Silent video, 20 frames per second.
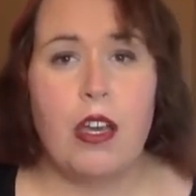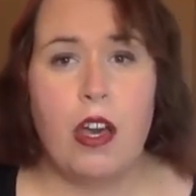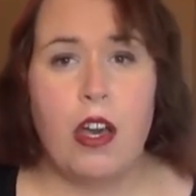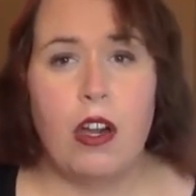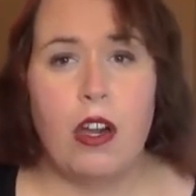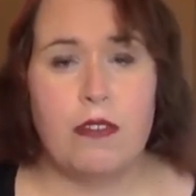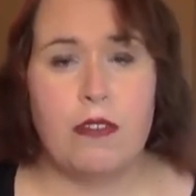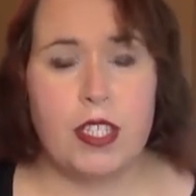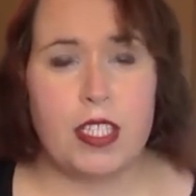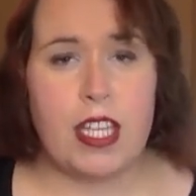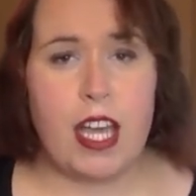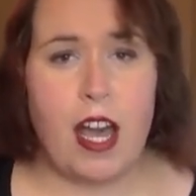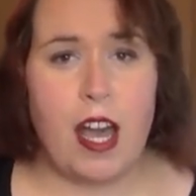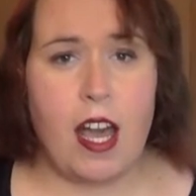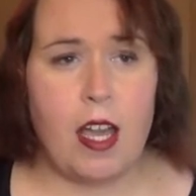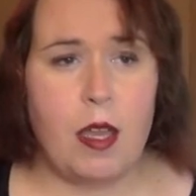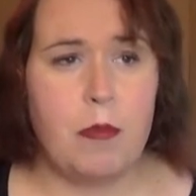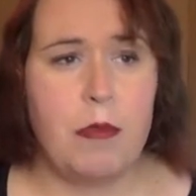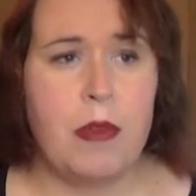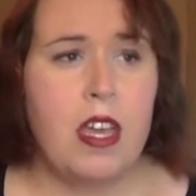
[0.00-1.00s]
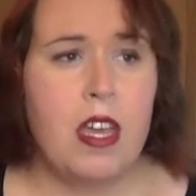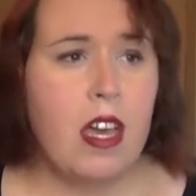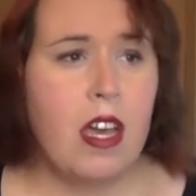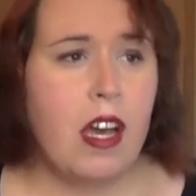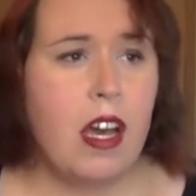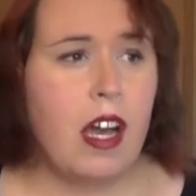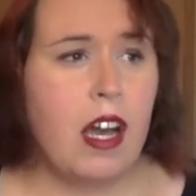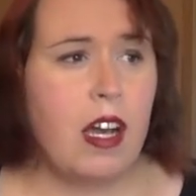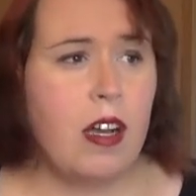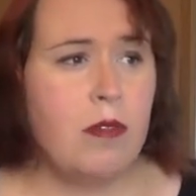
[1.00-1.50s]
over time,
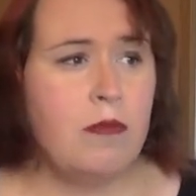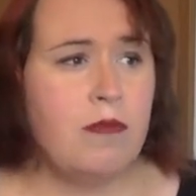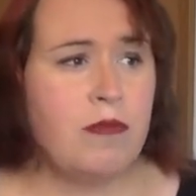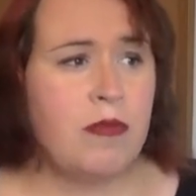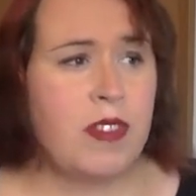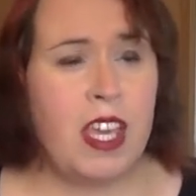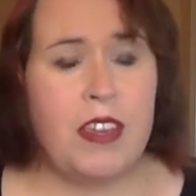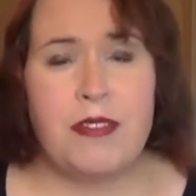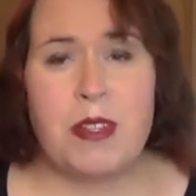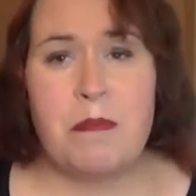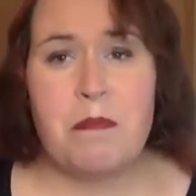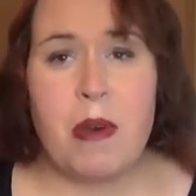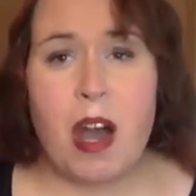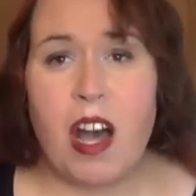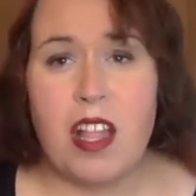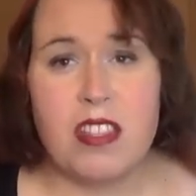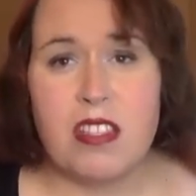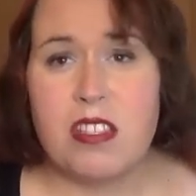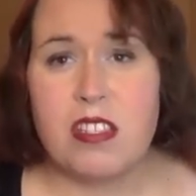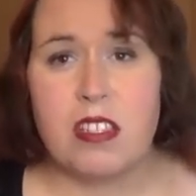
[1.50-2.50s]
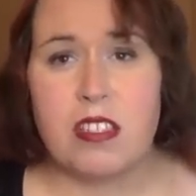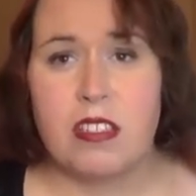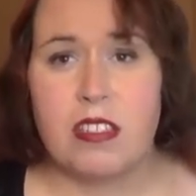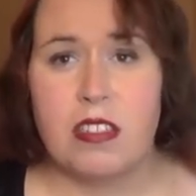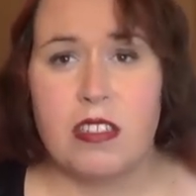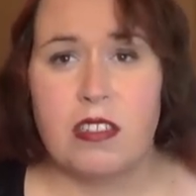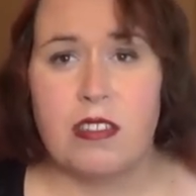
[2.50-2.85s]
um, even months.